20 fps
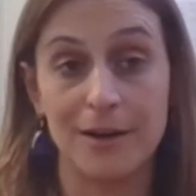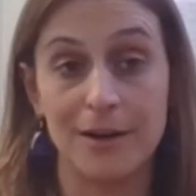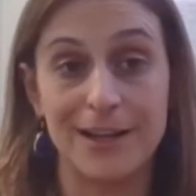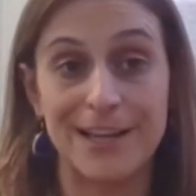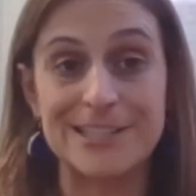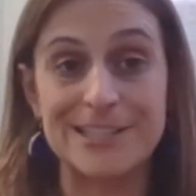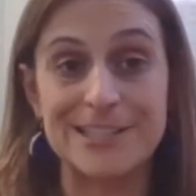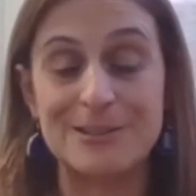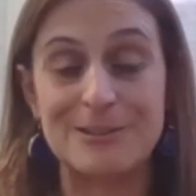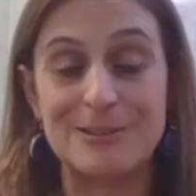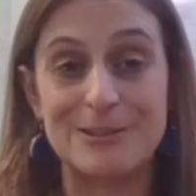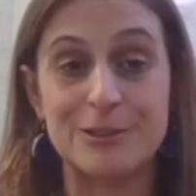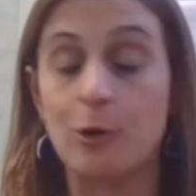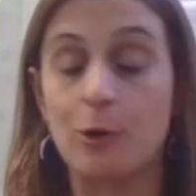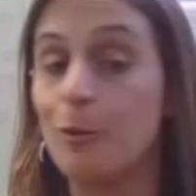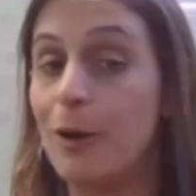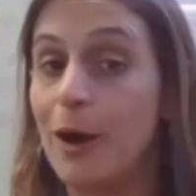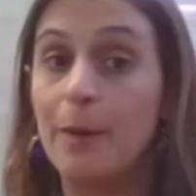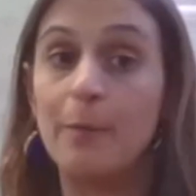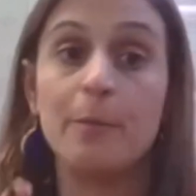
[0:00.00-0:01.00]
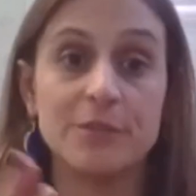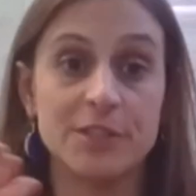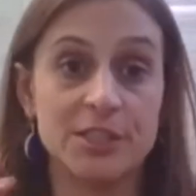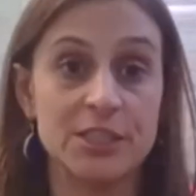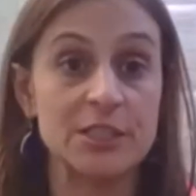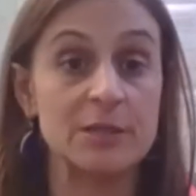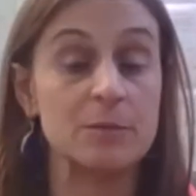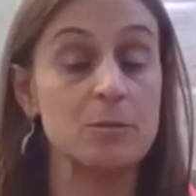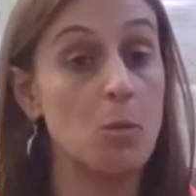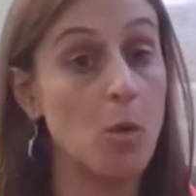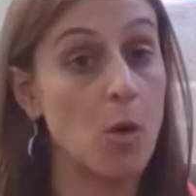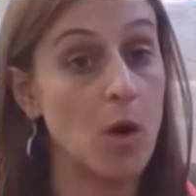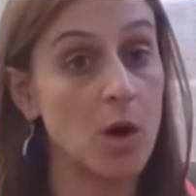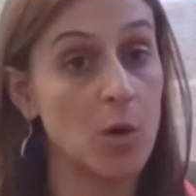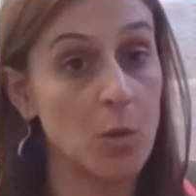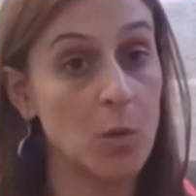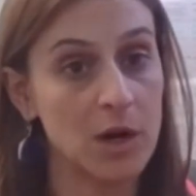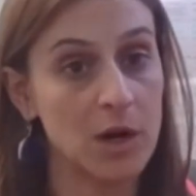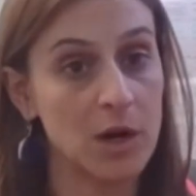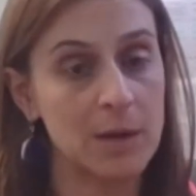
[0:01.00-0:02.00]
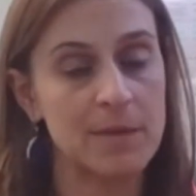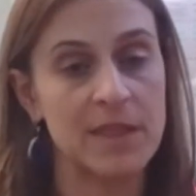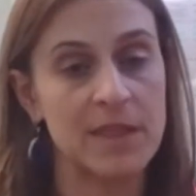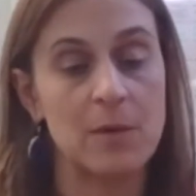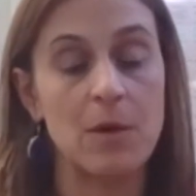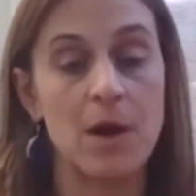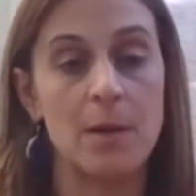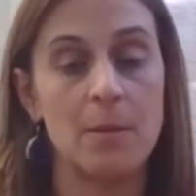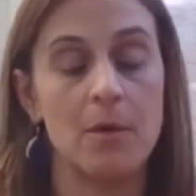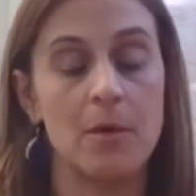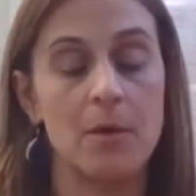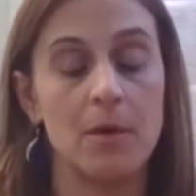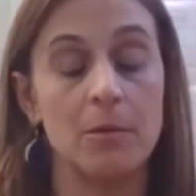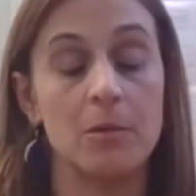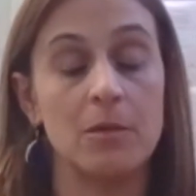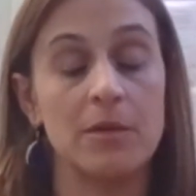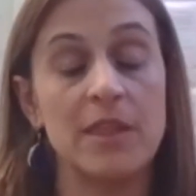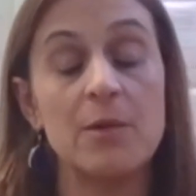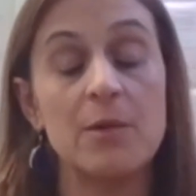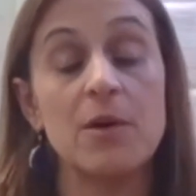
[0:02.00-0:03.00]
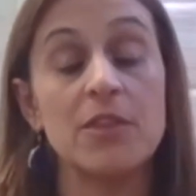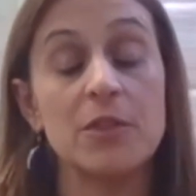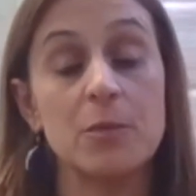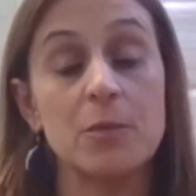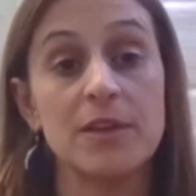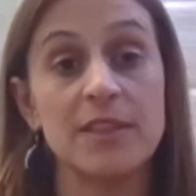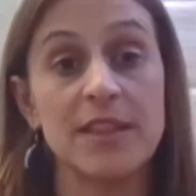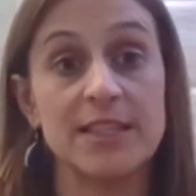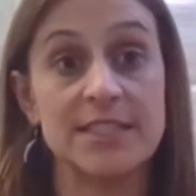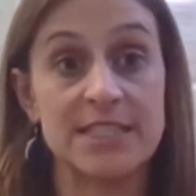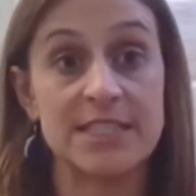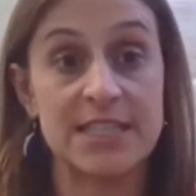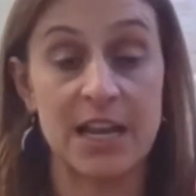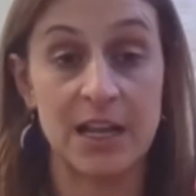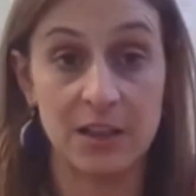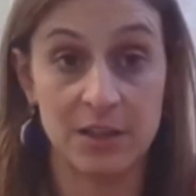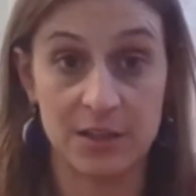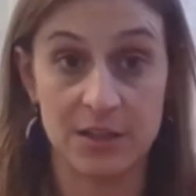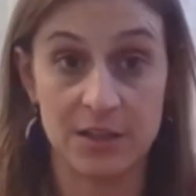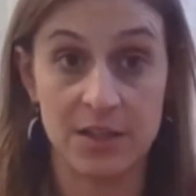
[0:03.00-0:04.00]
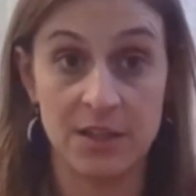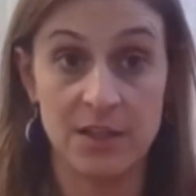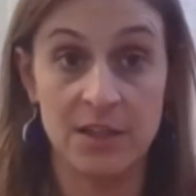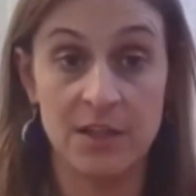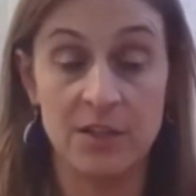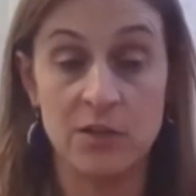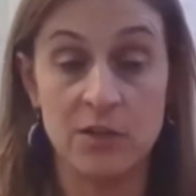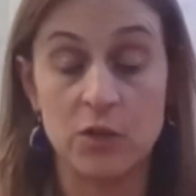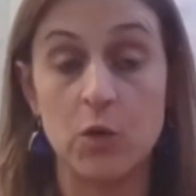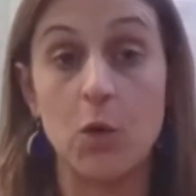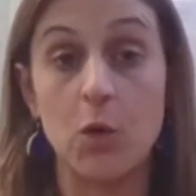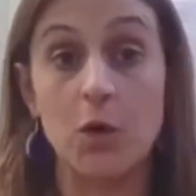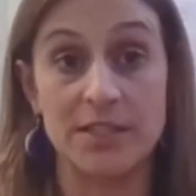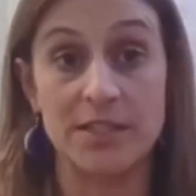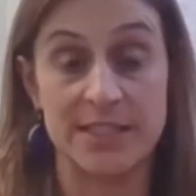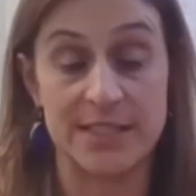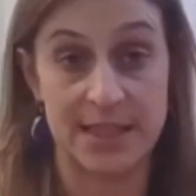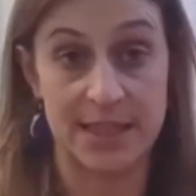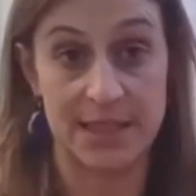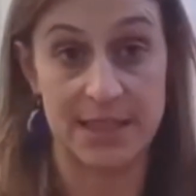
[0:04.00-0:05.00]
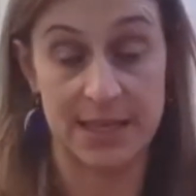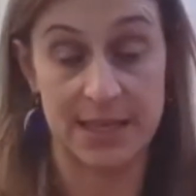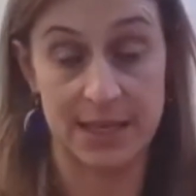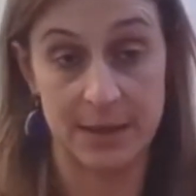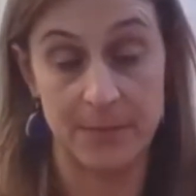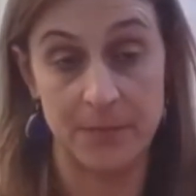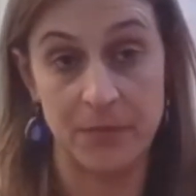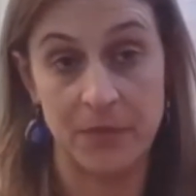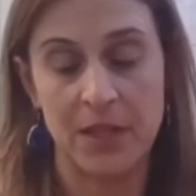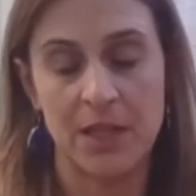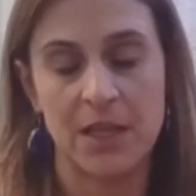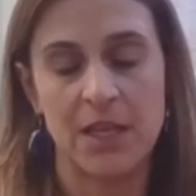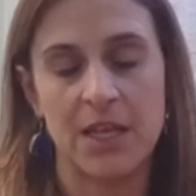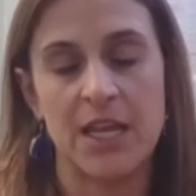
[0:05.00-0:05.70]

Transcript: Our GATE students don't want just more work, but they want the work that's tailored towards them.